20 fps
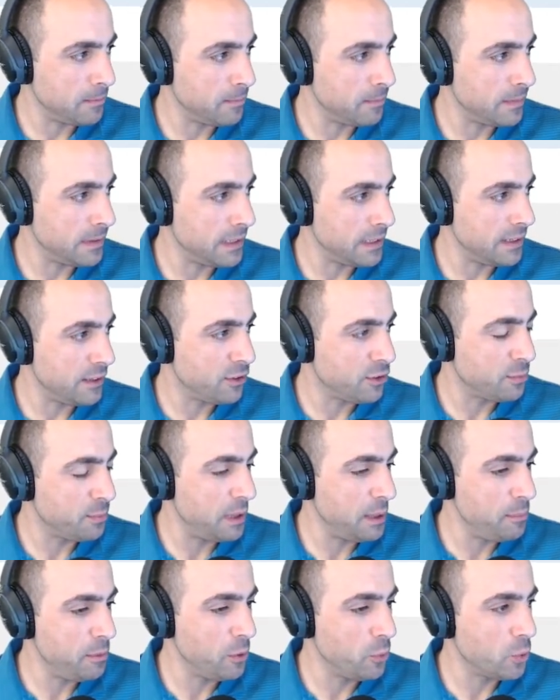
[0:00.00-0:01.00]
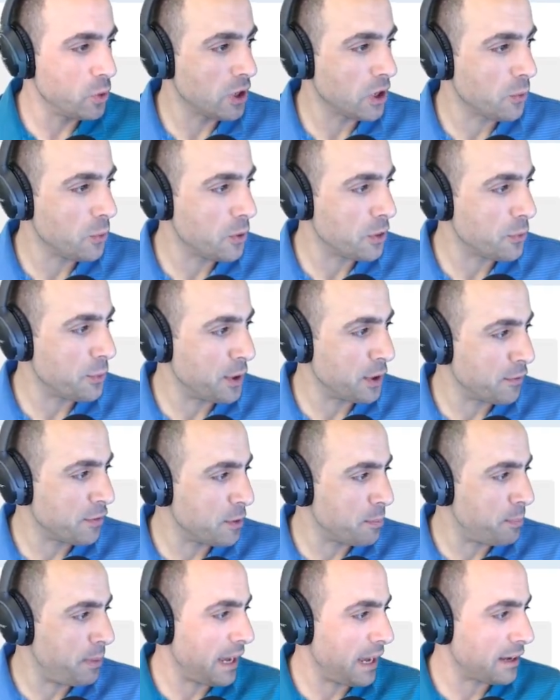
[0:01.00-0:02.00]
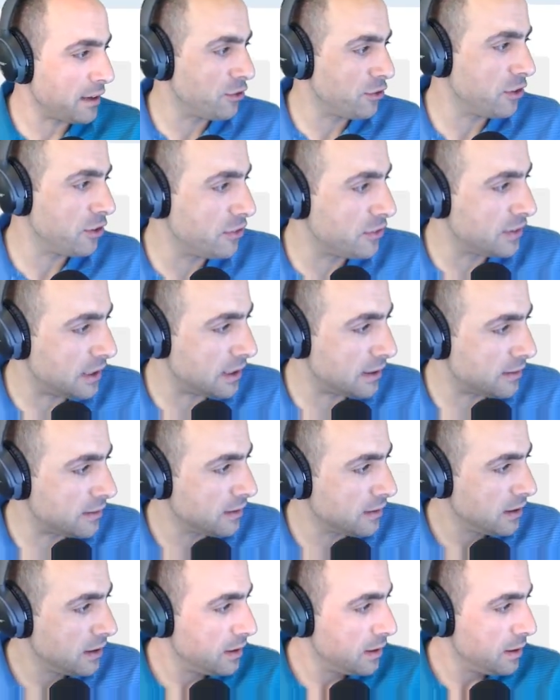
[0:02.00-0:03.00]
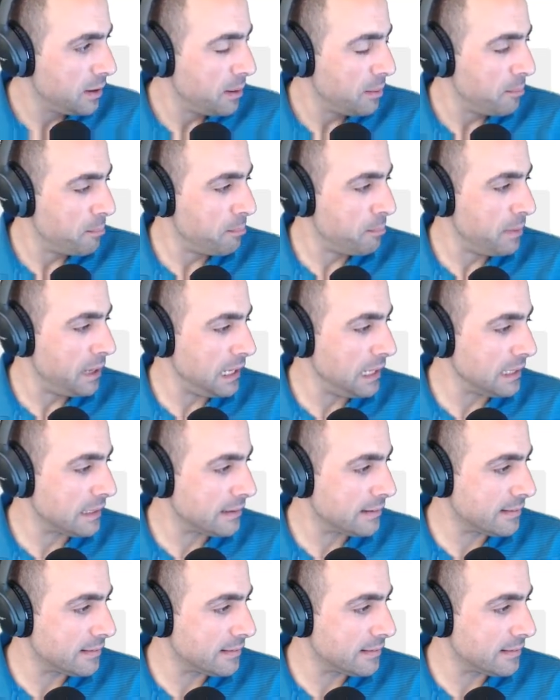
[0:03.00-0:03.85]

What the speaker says: is maybe work with one of the packages that makes